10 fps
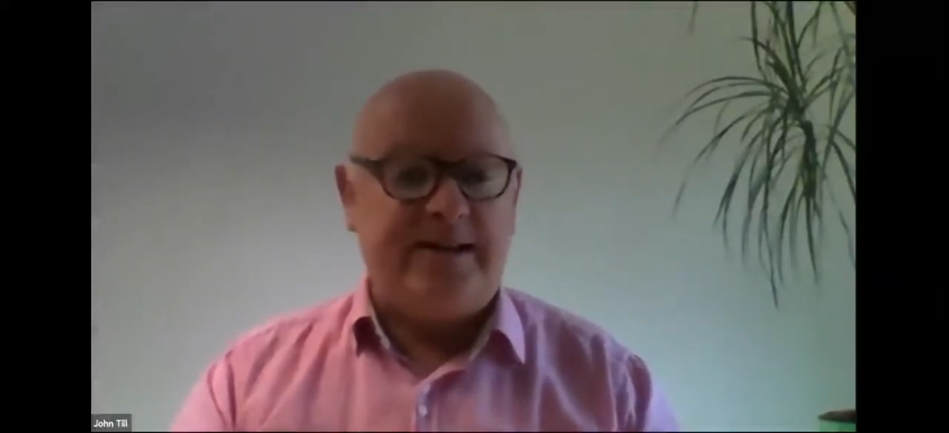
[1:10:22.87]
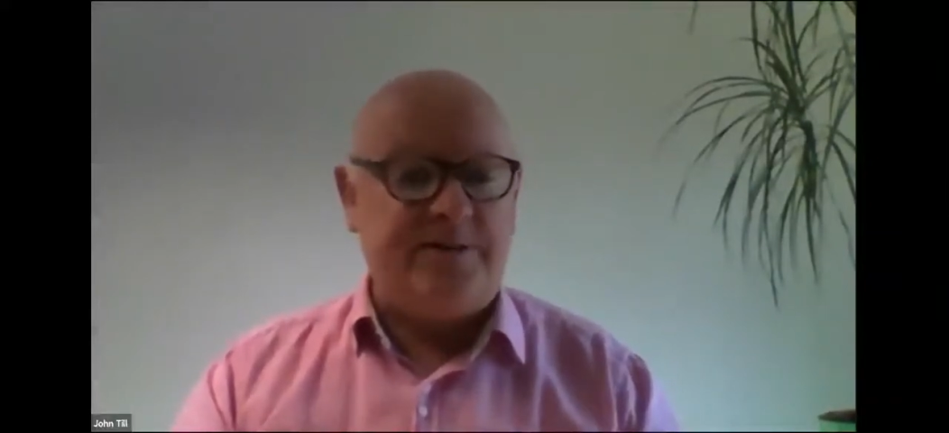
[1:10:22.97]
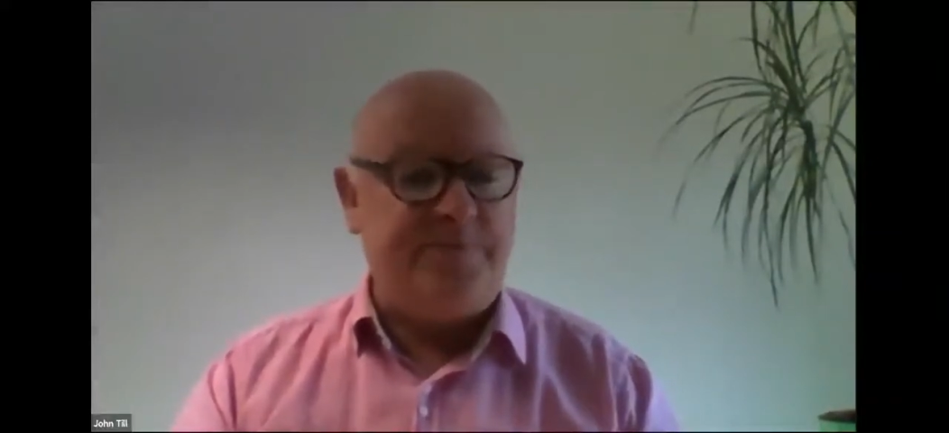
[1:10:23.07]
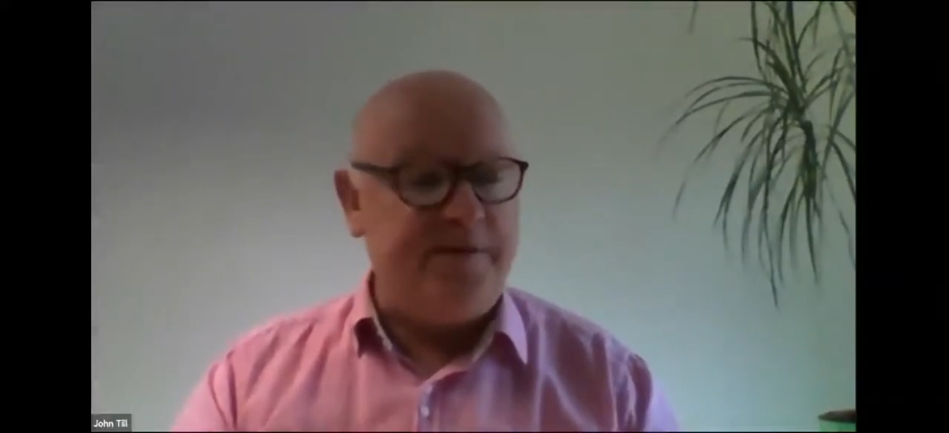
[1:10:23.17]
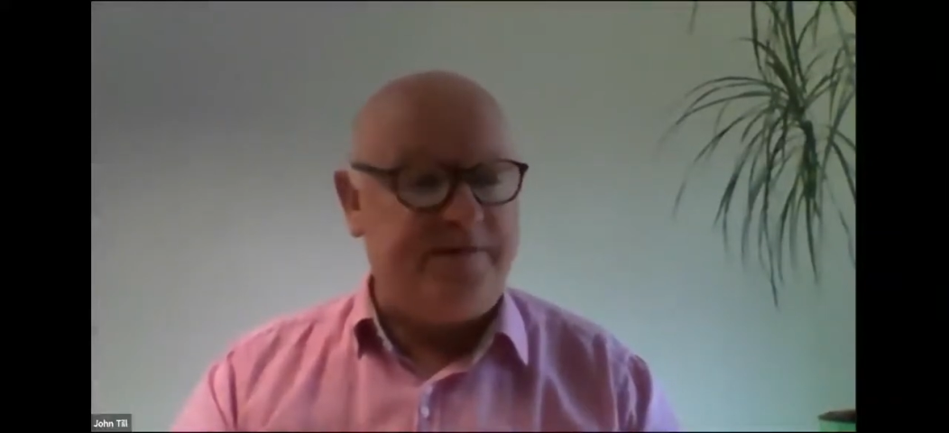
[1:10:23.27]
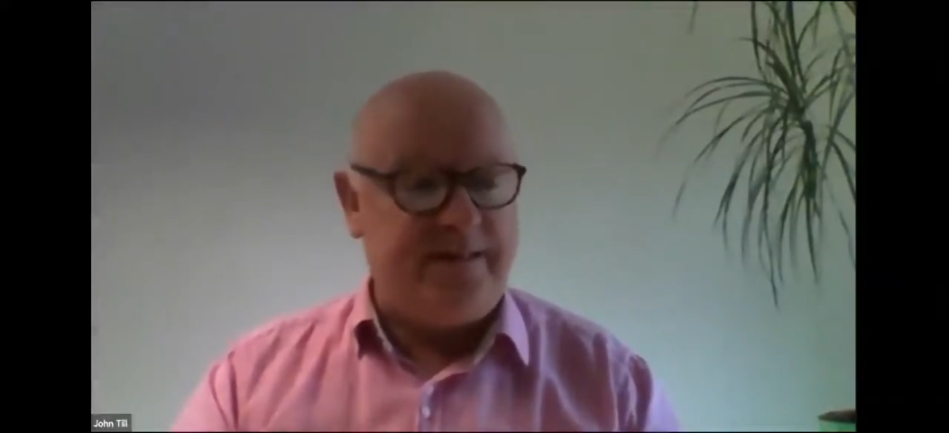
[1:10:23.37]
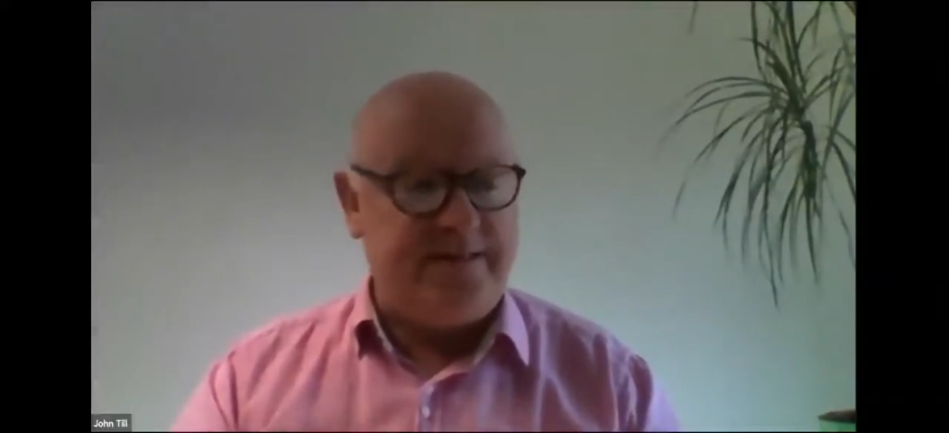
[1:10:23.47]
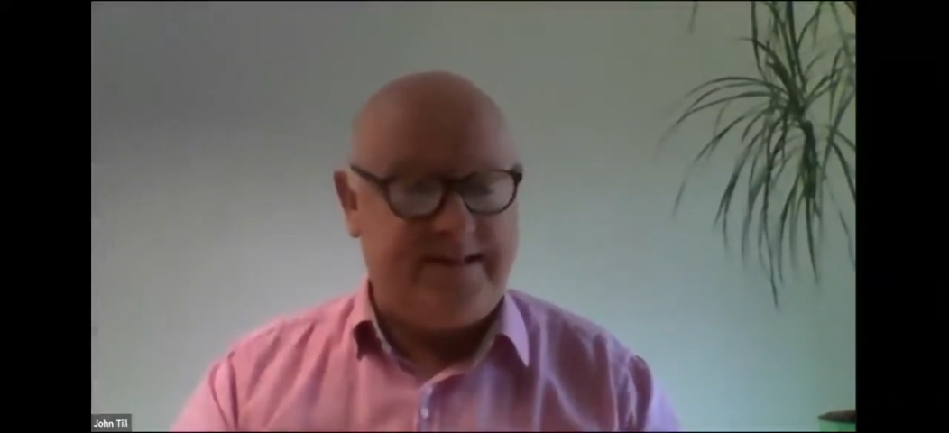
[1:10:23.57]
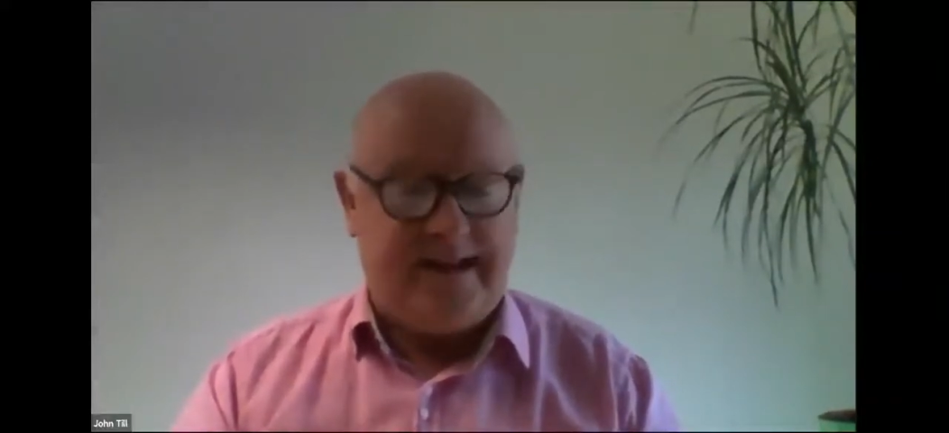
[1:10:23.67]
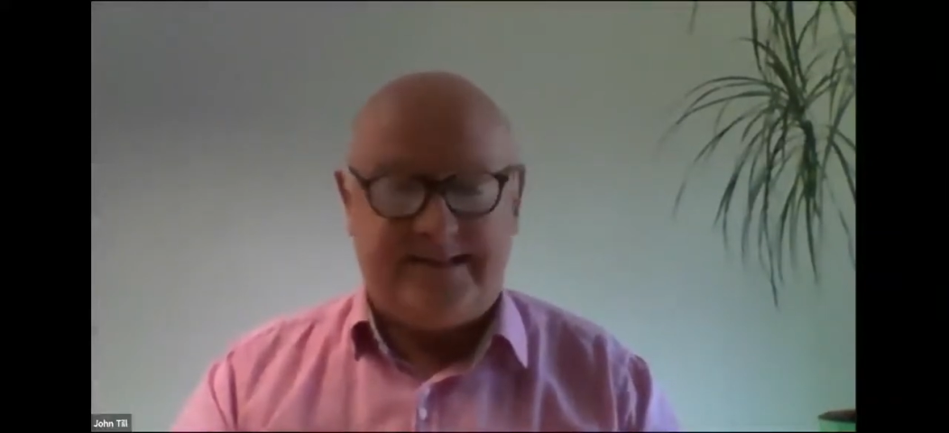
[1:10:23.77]
it's been a
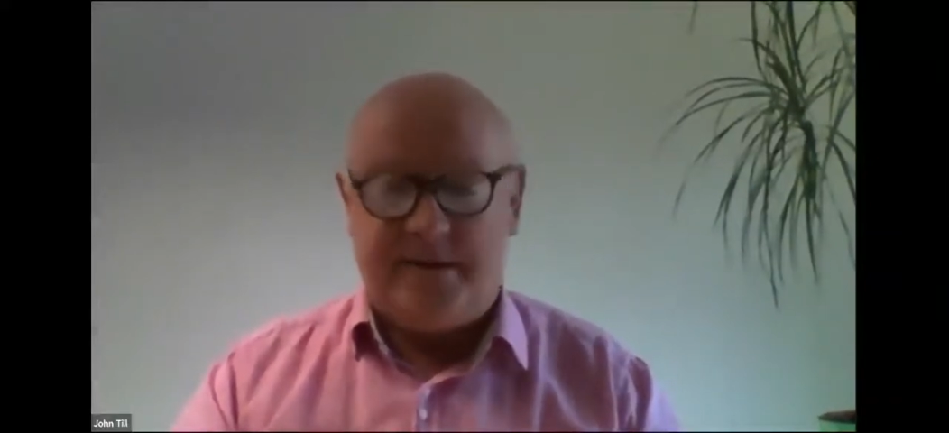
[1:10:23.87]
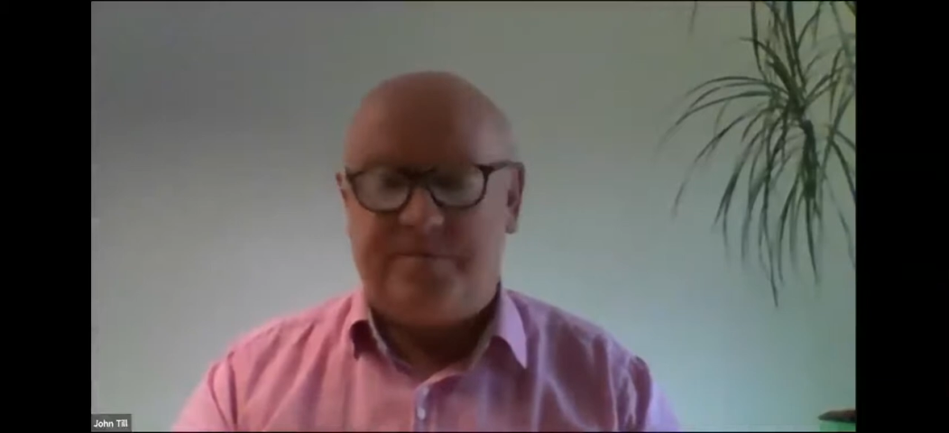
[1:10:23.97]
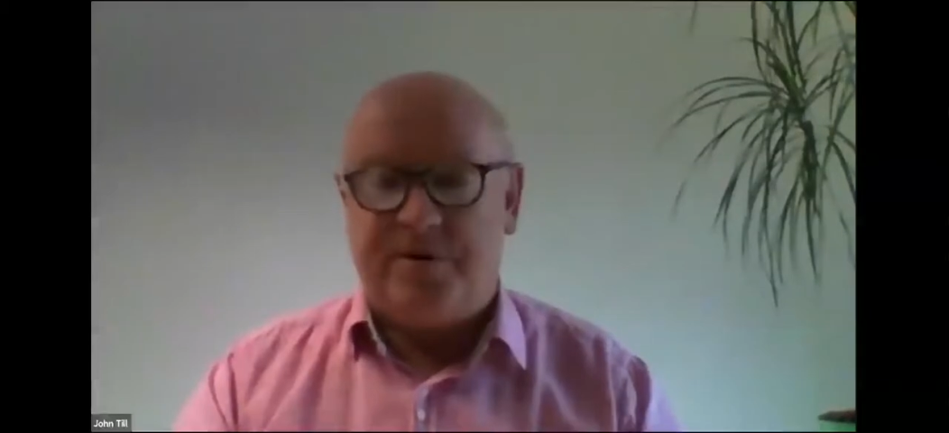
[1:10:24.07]
fantastic